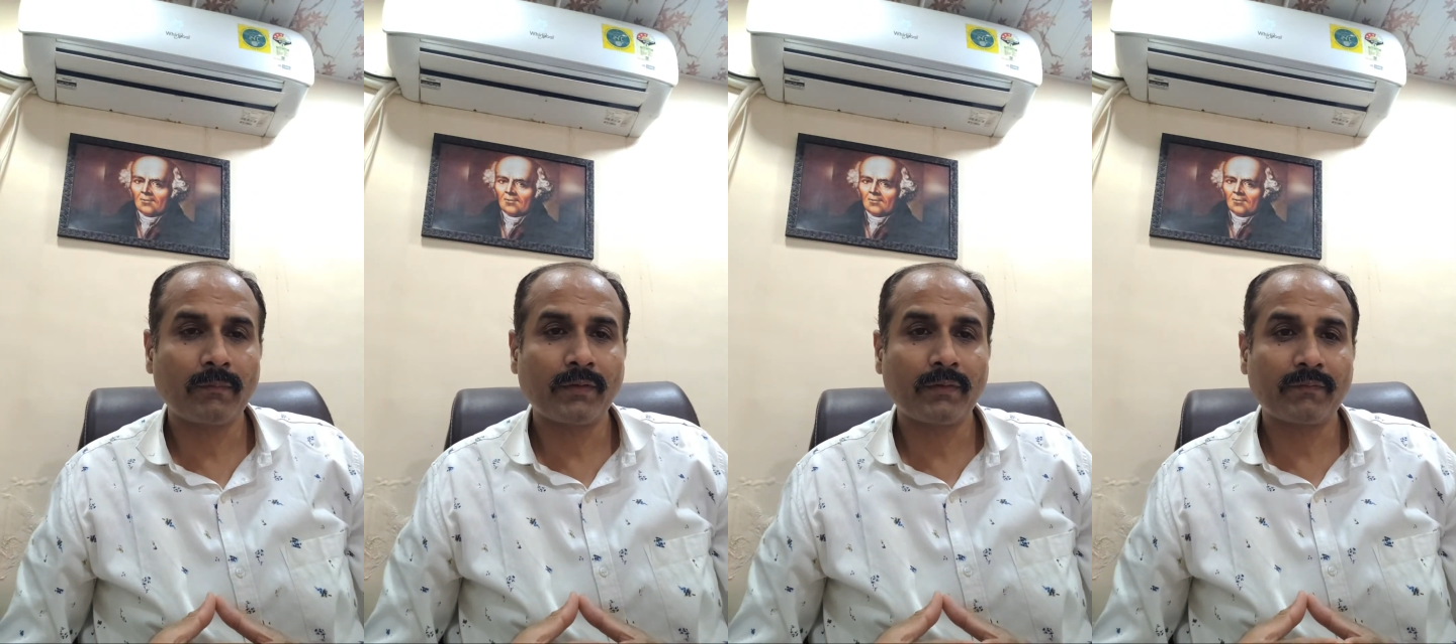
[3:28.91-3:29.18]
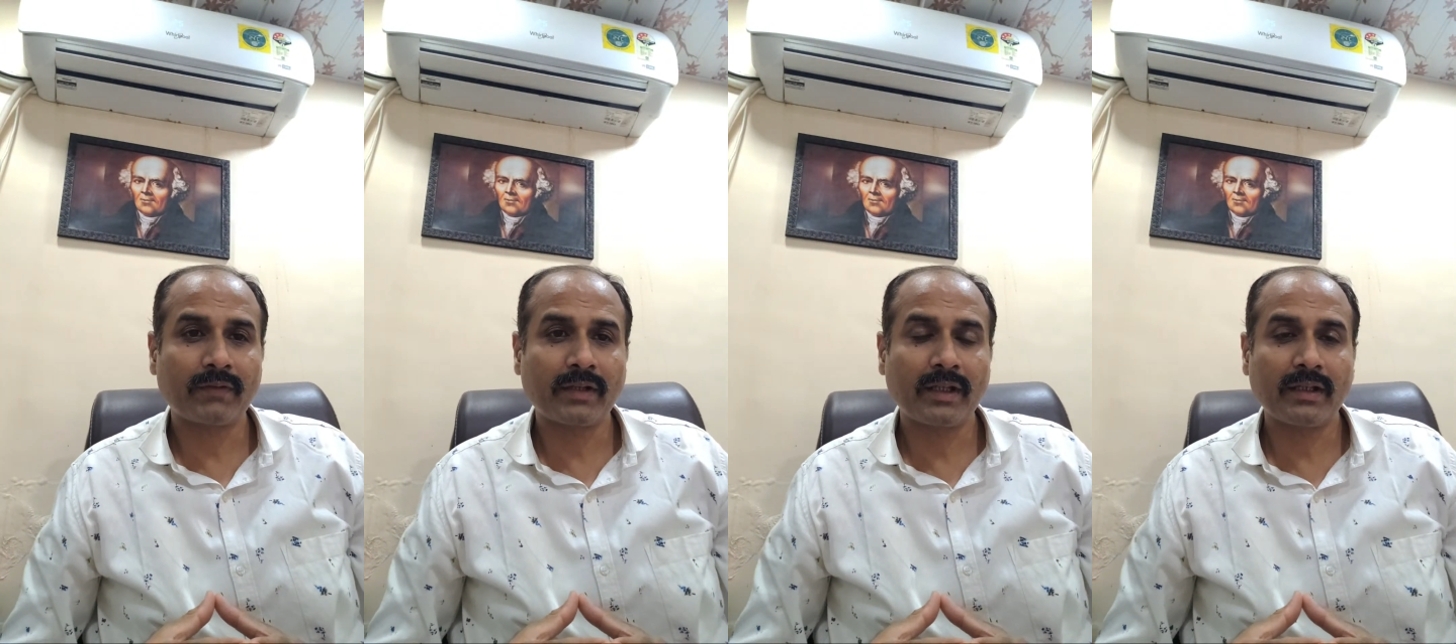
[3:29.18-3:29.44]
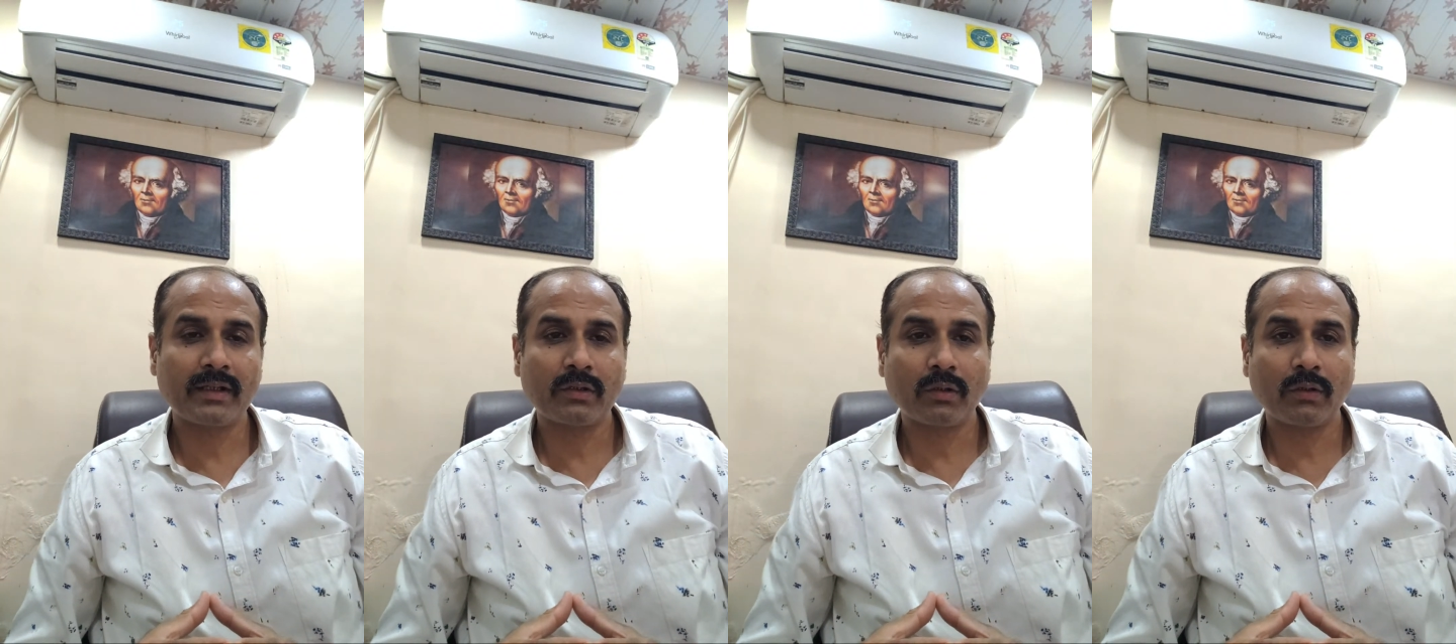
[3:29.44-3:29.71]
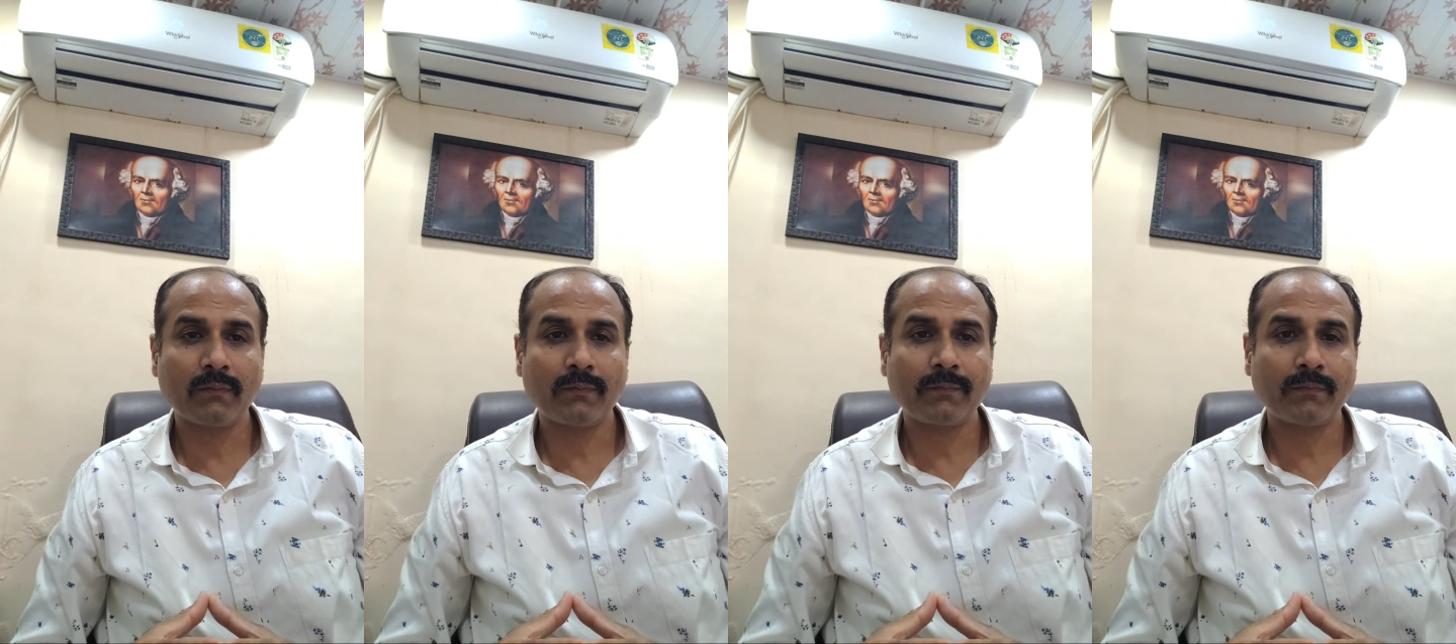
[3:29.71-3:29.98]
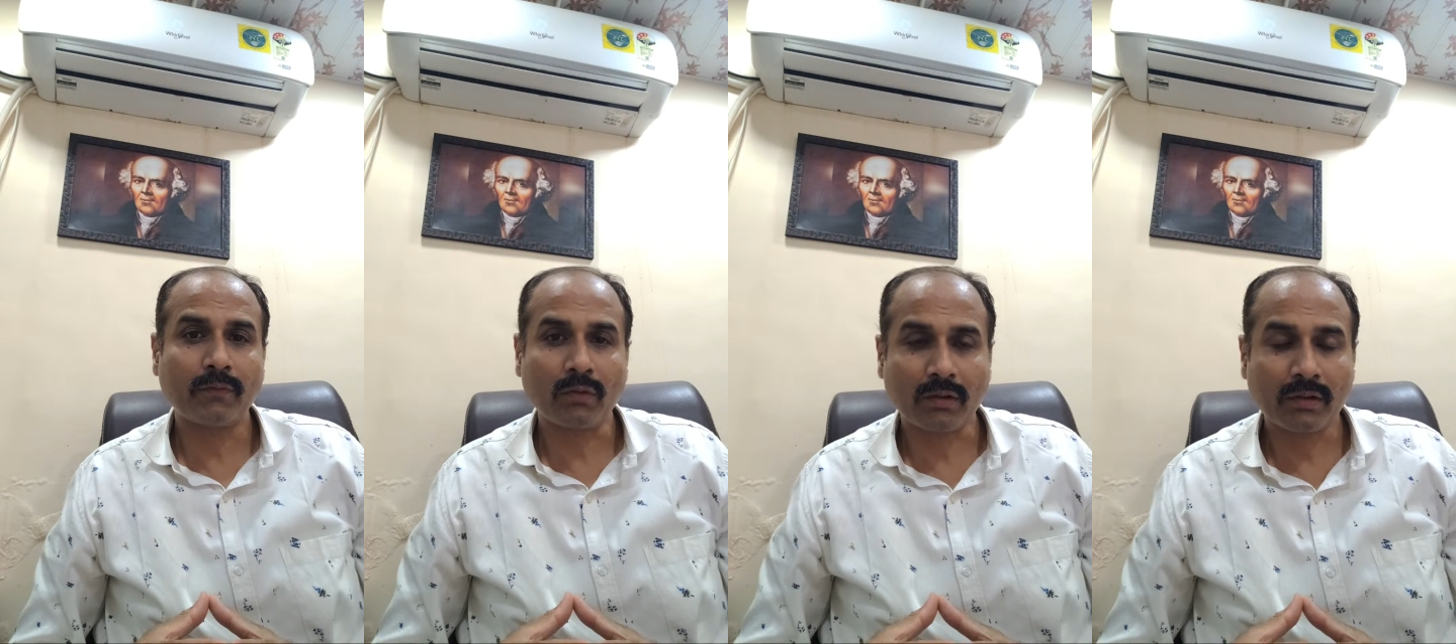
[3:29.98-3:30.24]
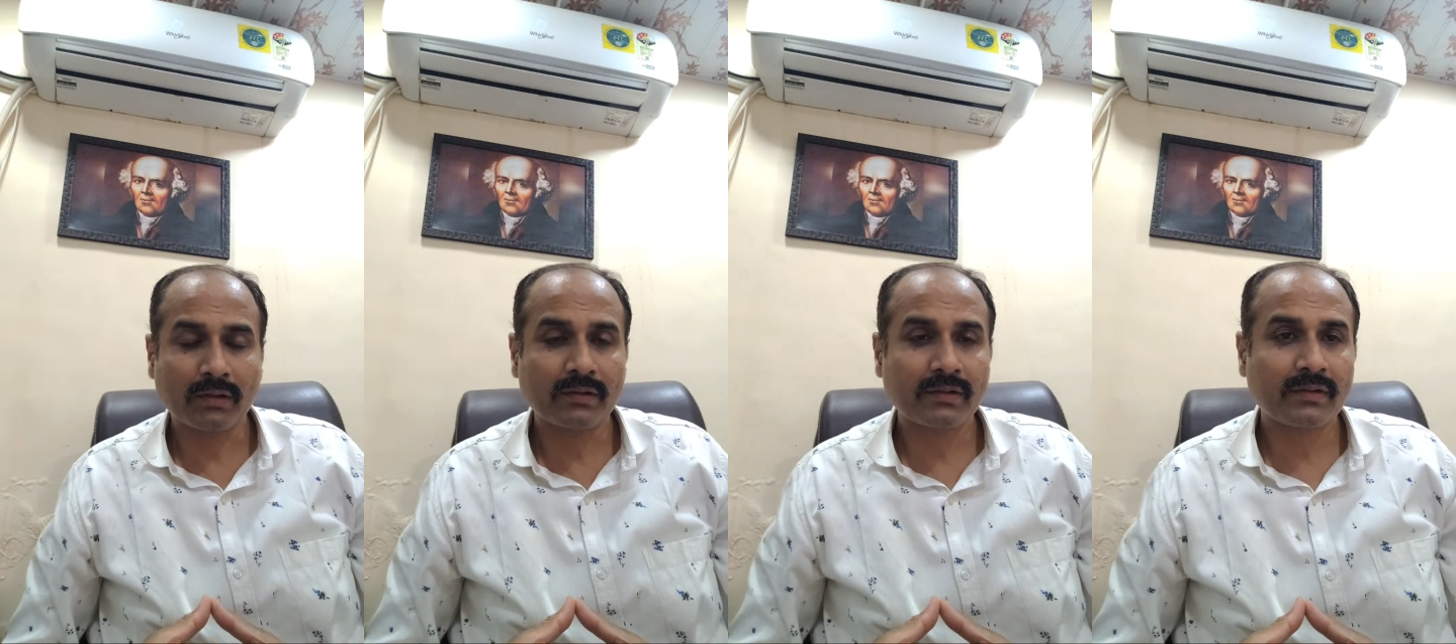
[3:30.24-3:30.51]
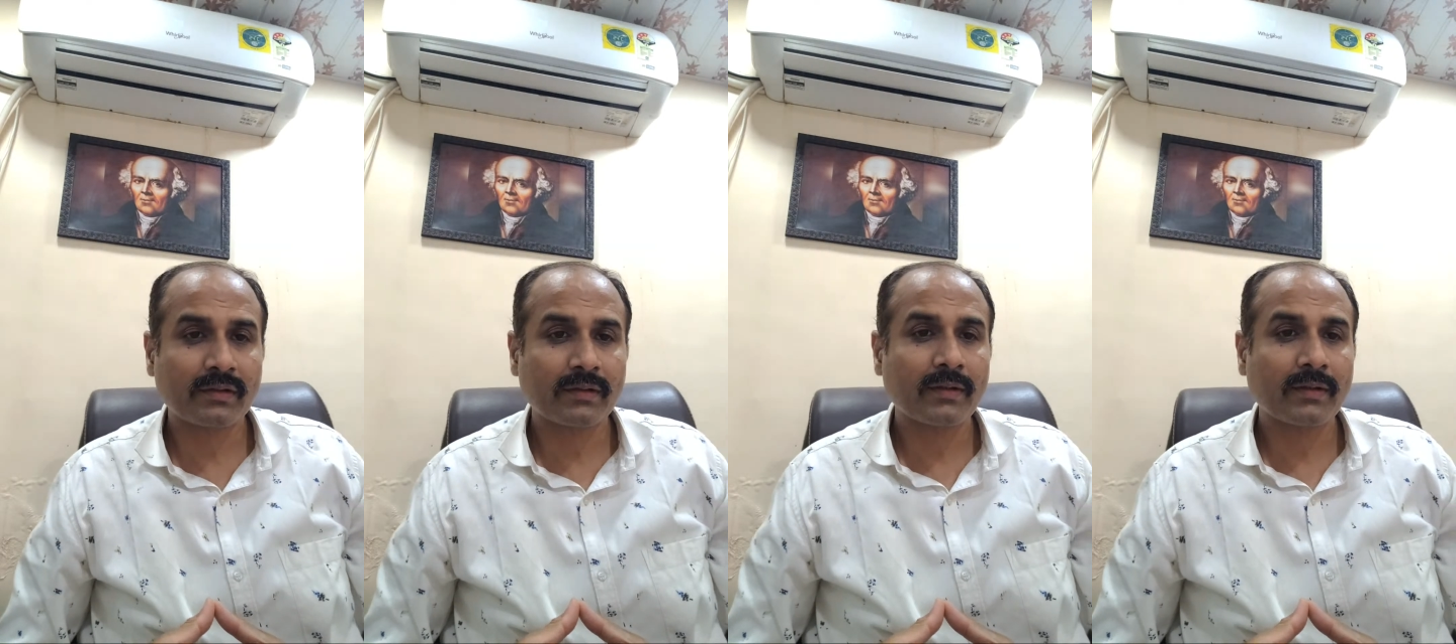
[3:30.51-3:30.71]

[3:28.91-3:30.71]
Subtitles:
15th of August.